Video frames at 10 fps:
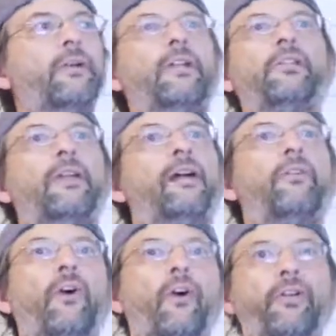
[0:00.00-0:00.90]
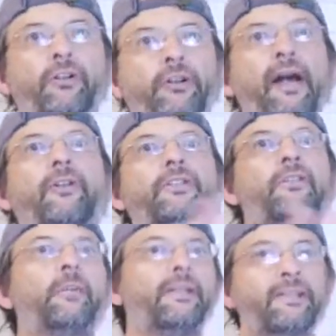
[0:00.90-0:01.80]
and you'd have all the crowds,
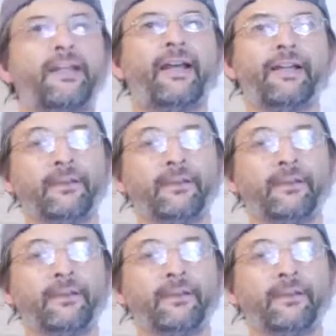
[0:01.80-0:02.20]
everybody standing.